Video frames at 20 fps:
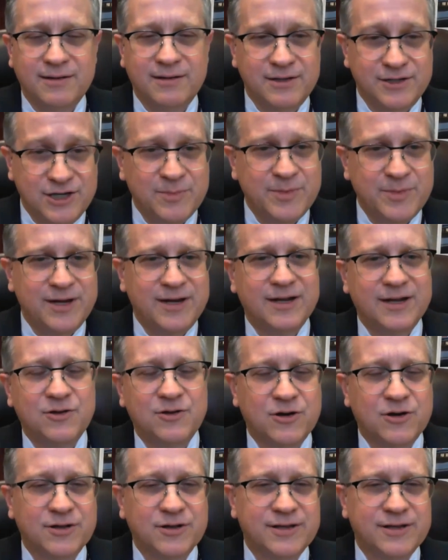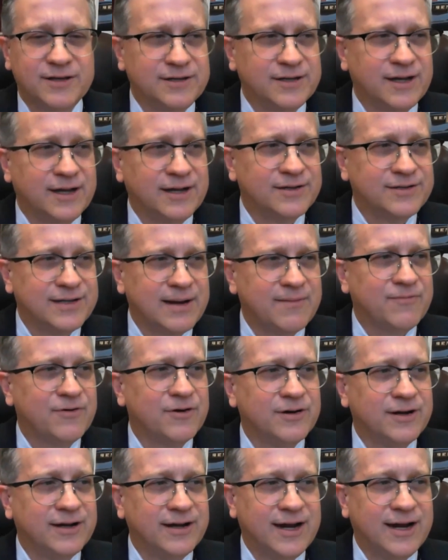Jimmy and Dorothy uh,
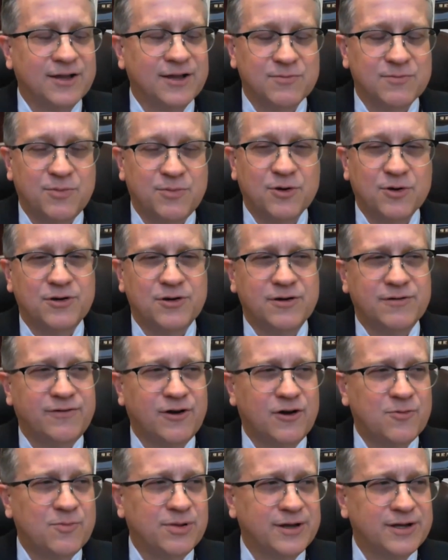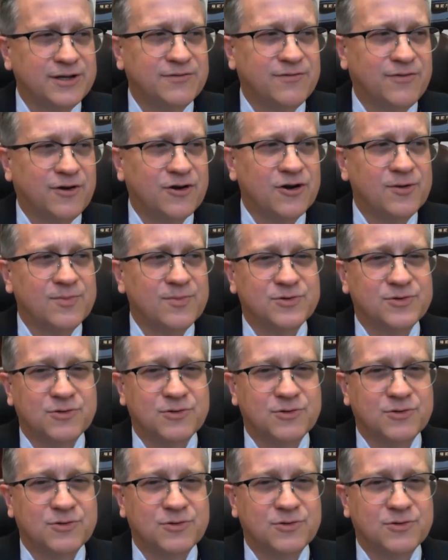Sanford and Catherine Porter of Home Place Farms,